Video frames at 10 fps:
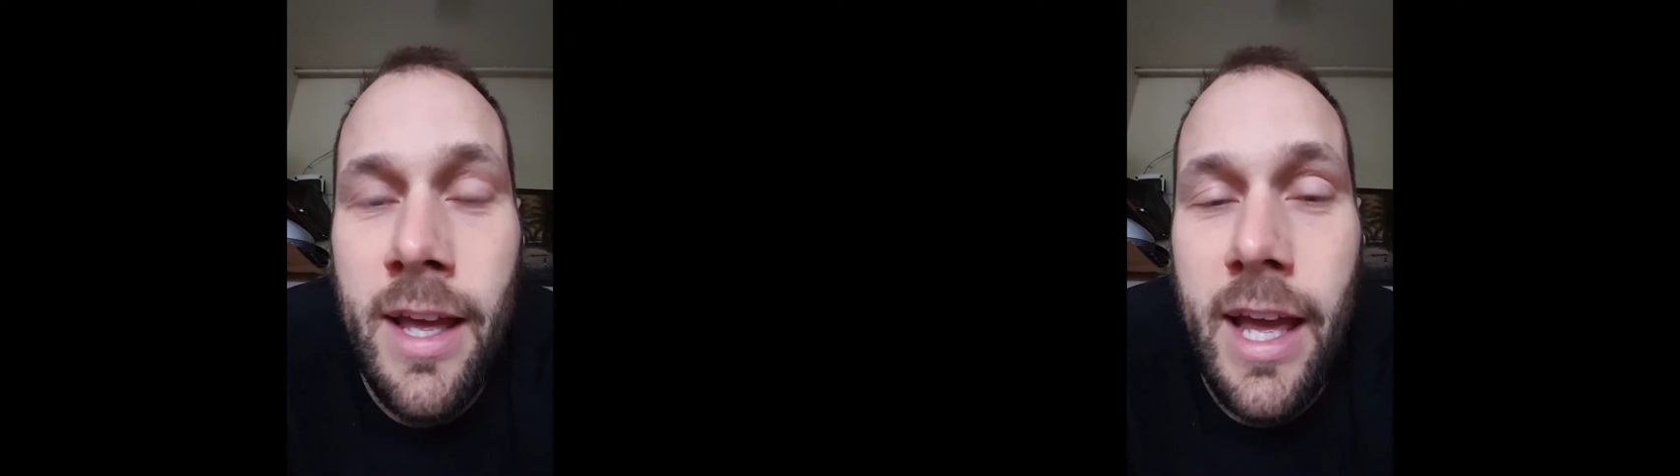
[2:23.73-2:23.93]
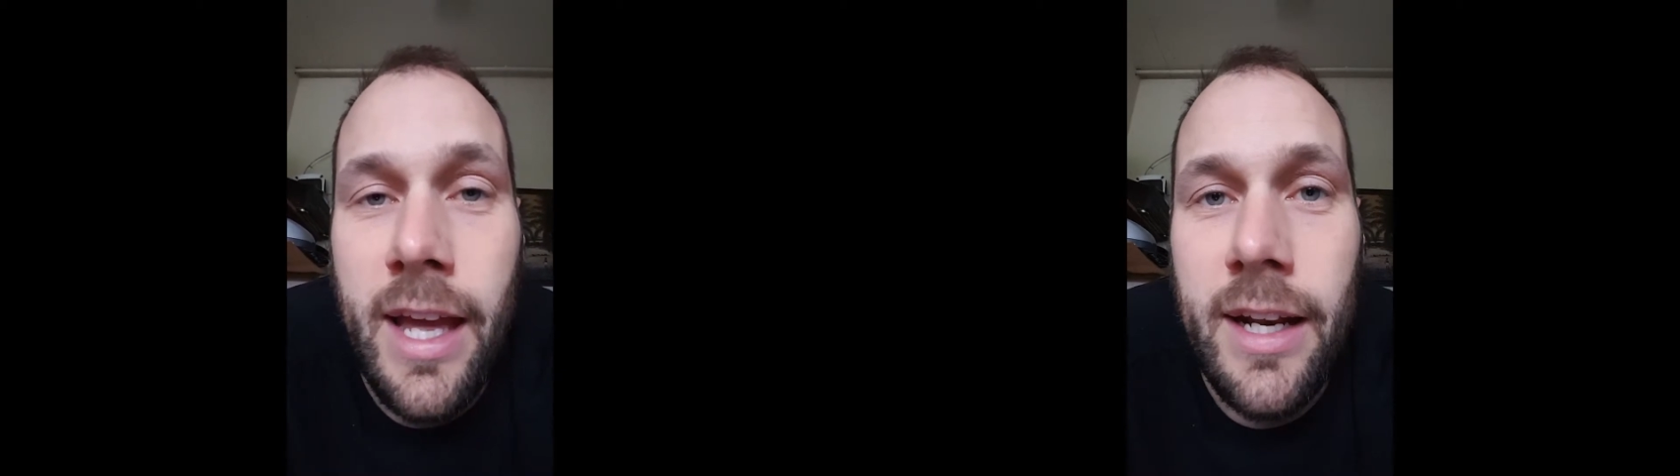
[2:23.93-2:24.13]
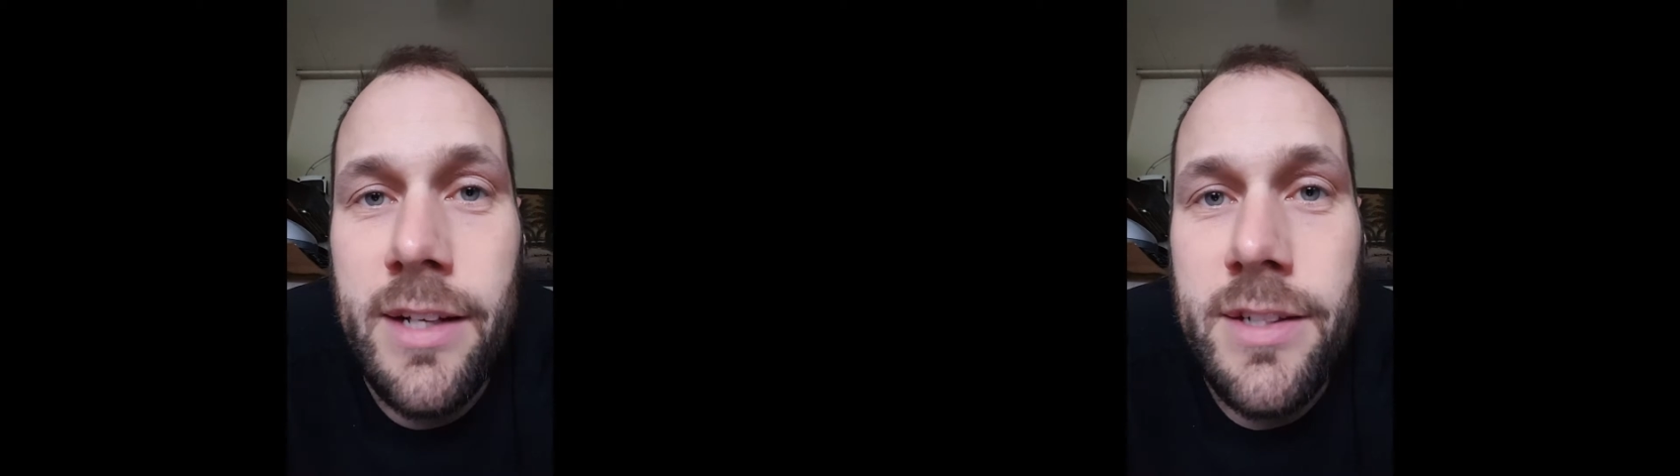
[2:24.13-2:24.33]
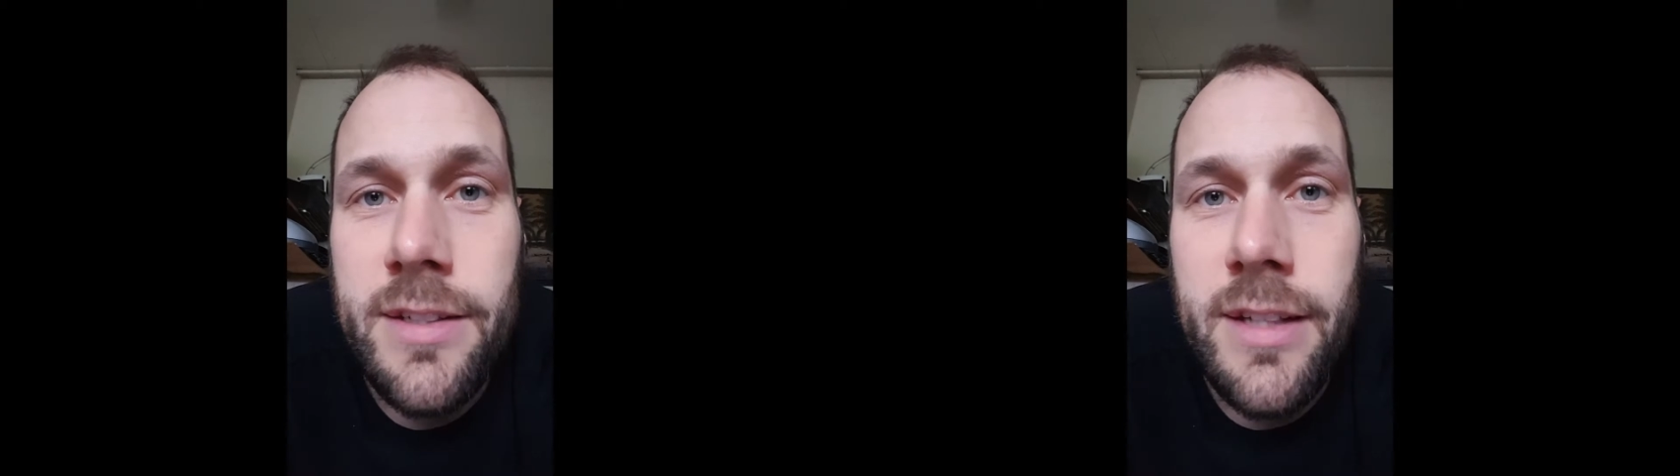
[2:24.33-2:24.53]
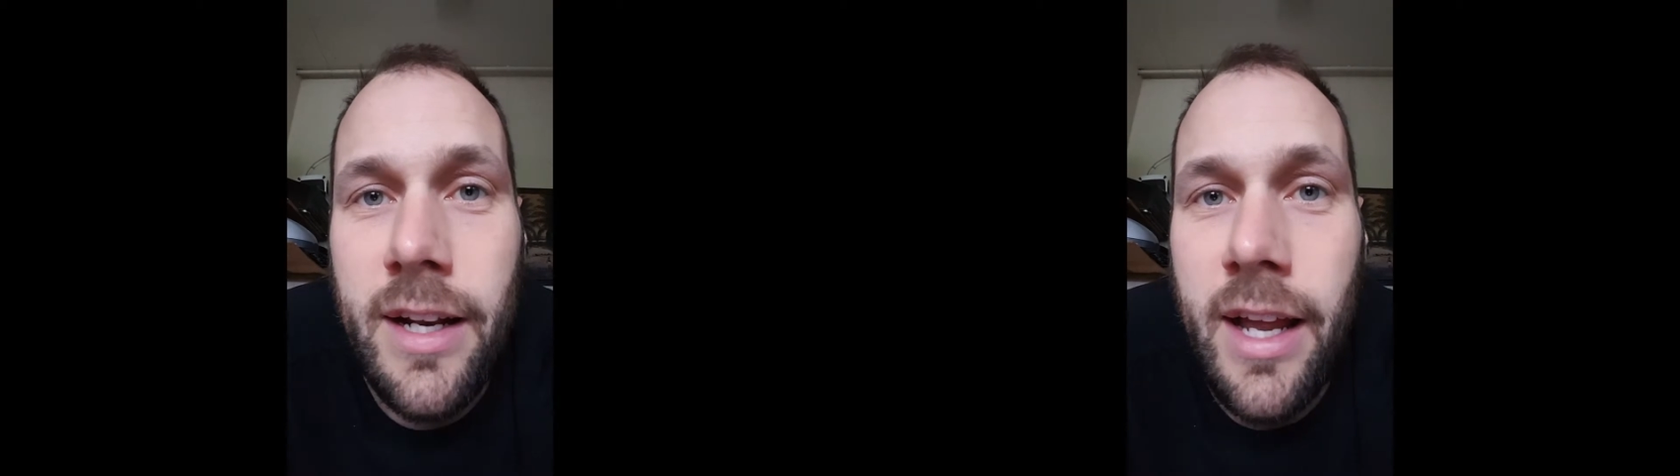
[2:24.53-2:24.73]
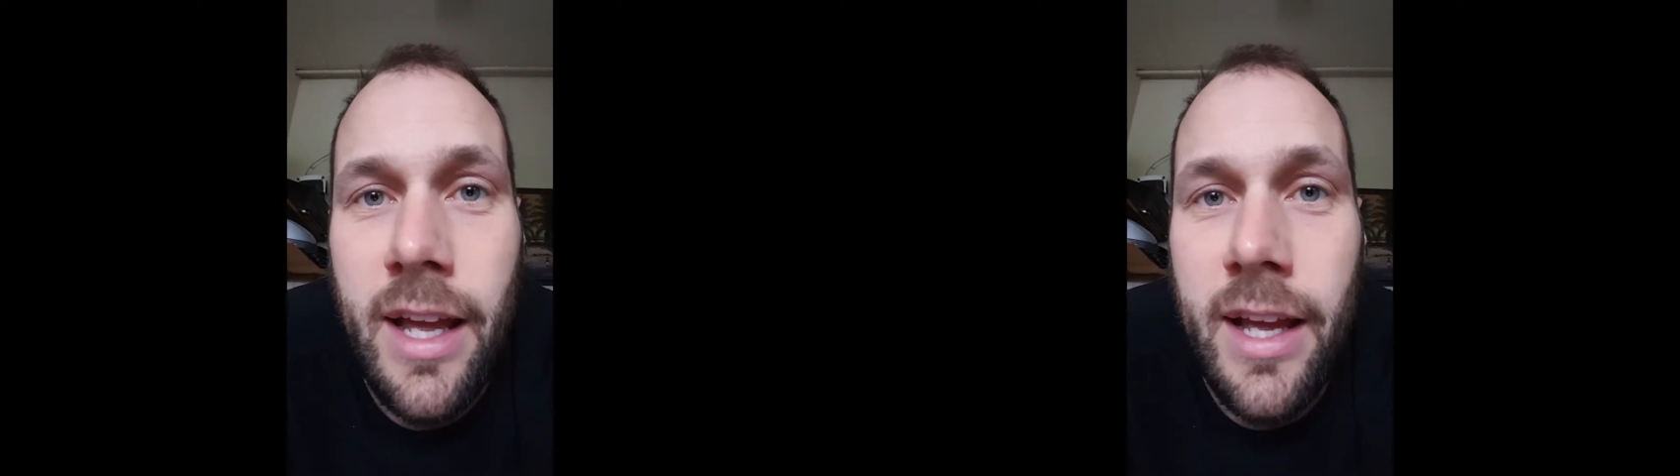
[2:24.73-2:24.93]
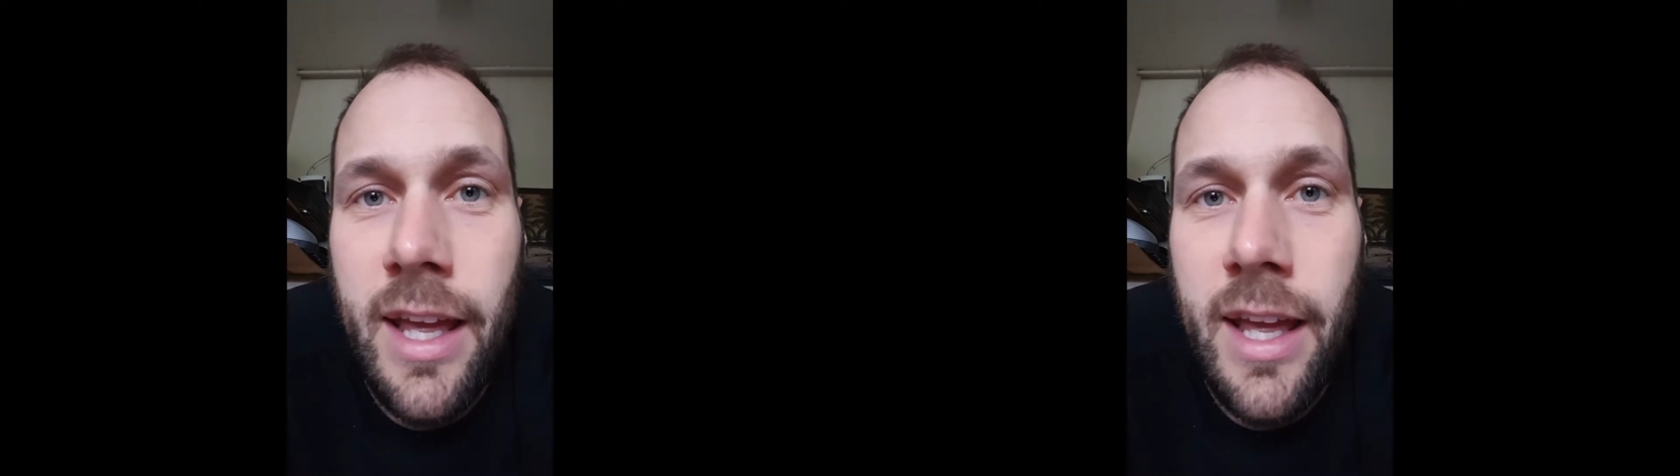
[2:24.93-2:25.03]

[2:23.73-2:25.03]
And I just said, I